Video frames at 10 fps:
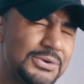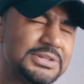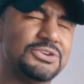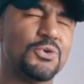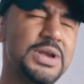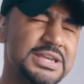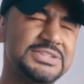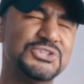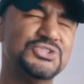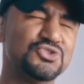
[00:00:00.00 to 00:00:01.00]
and
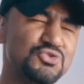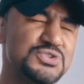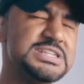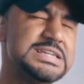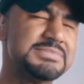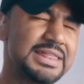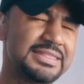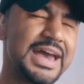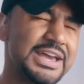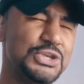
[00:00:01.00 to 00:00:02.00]
crazy dream
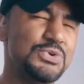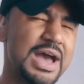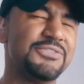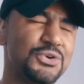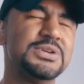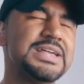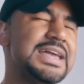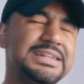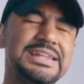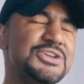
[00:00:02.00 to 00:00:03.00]
that you have
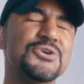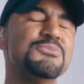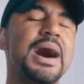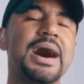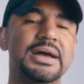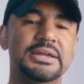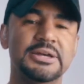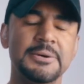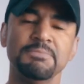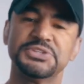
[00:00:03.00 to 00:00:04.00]
created in your mind.
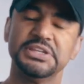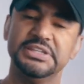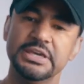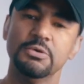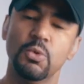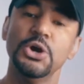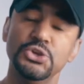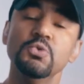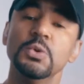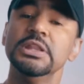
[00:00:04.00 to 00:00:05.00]
To get what
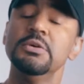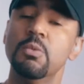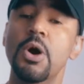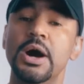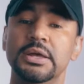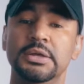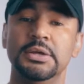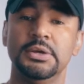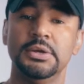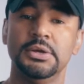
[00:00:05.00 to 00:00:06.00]
you really want,
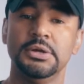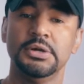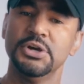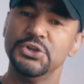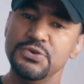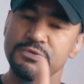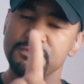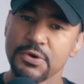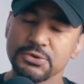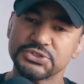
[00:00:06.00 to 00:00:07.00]
you
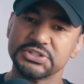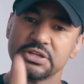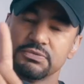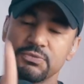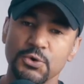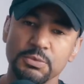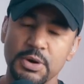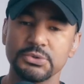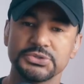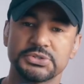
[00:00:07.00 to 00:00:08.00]
first and
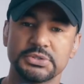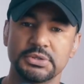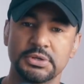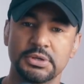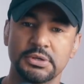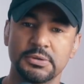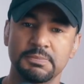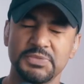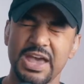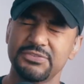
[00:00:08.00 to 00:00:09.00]
foremost
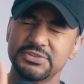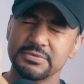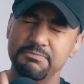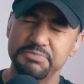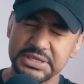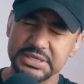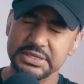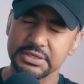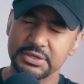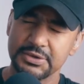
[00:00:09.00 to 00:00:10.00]
have to be
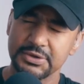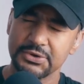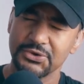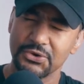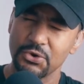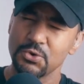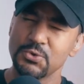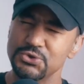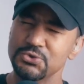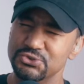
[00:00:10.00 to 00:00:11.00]
who
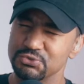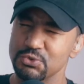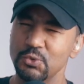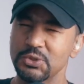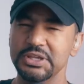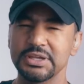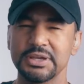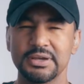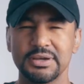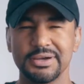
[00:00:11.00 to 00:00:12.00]
you truly
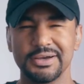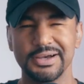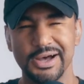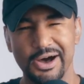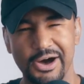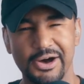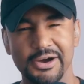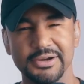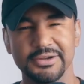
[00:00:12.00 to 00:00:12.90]
are.